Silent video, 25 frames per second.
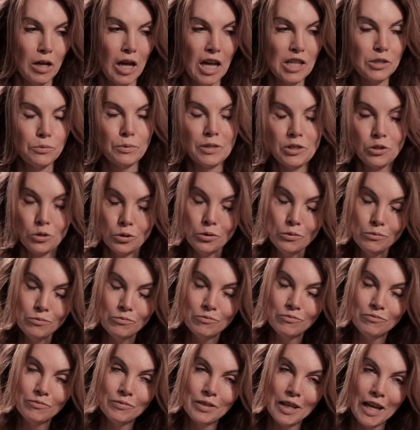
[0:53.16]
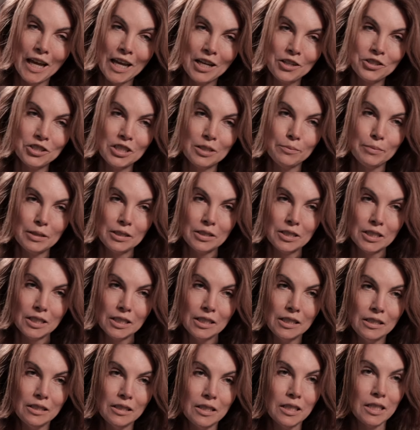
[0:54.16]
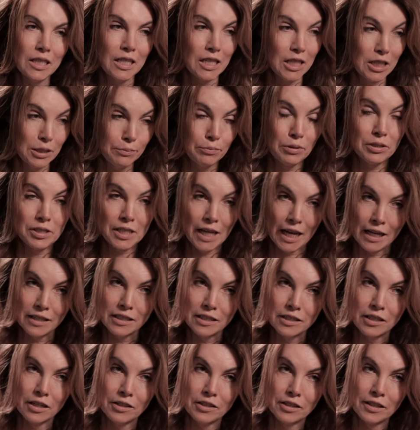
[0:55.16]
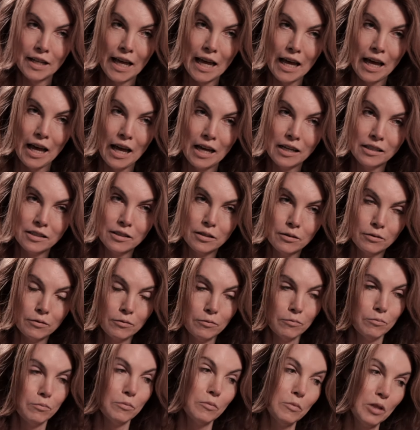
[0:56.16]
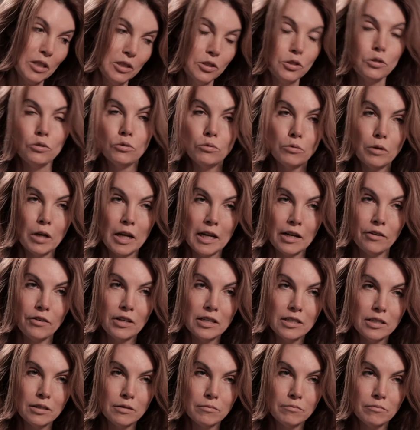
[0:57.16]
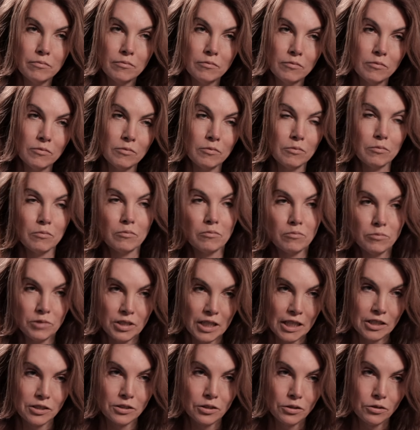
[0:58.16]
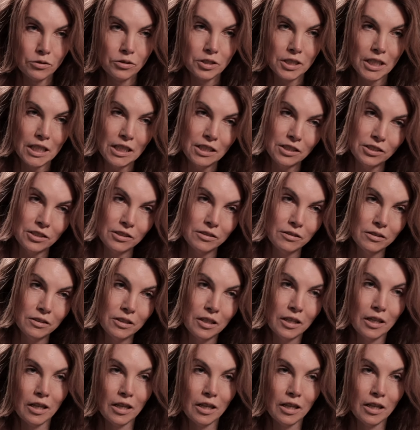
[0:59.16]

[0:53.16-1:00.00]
as we know, LGBT is protected under that act in two areas sexual orientation